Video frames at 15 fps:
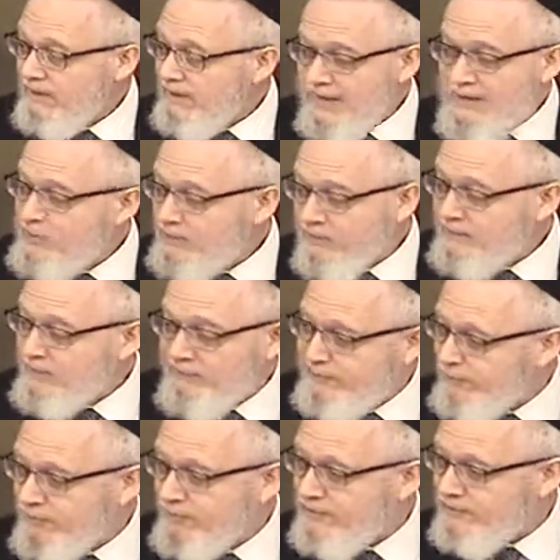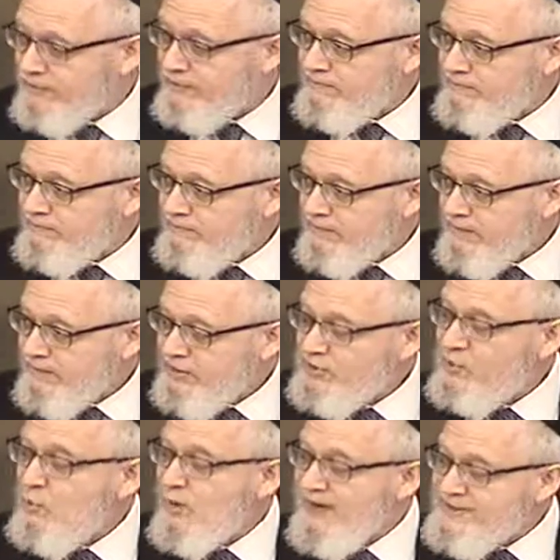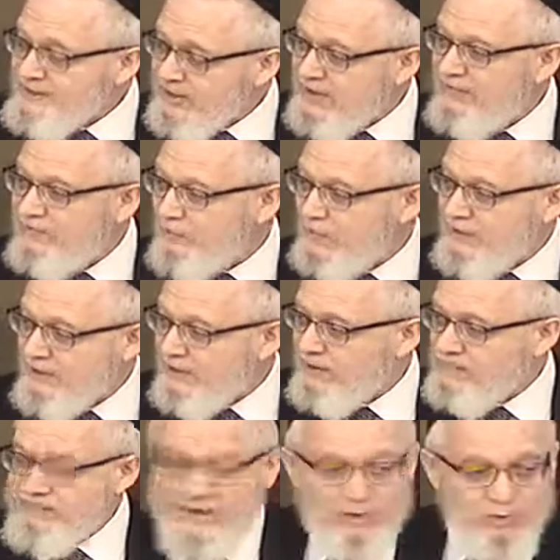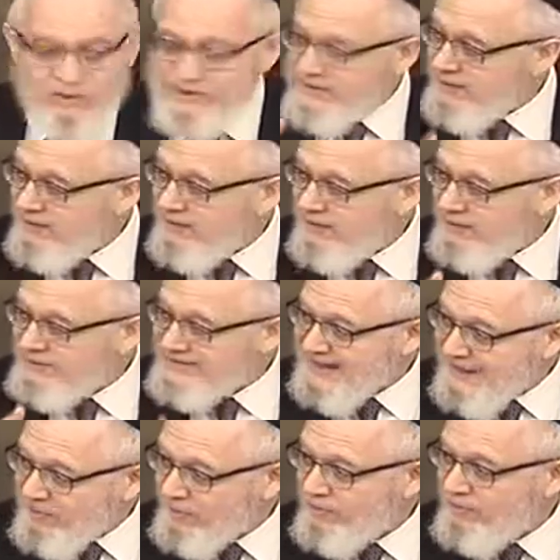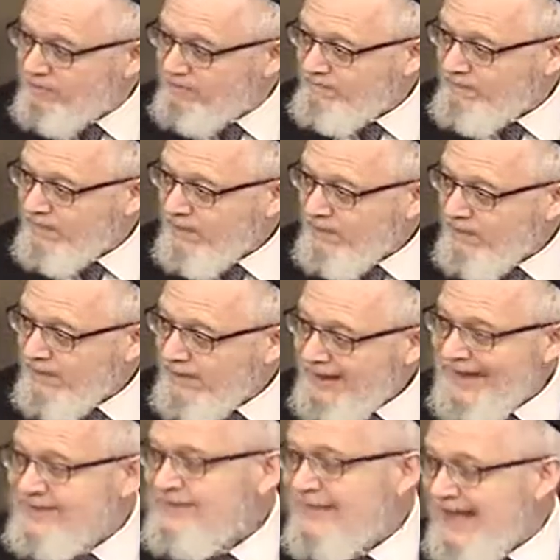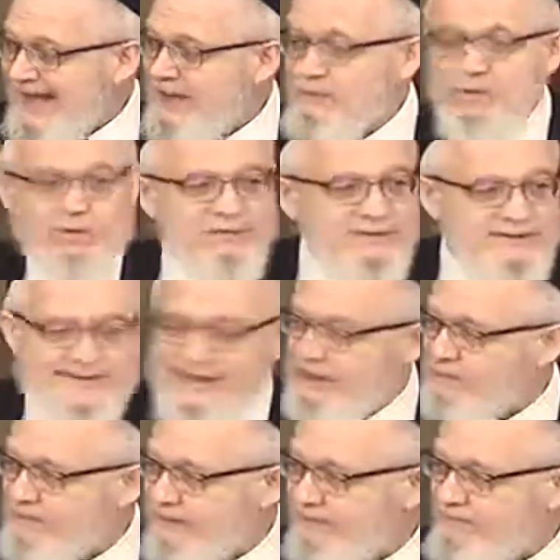he wouldn't have converted it. So why is he converting it? Because the seller has the animal to sell to him.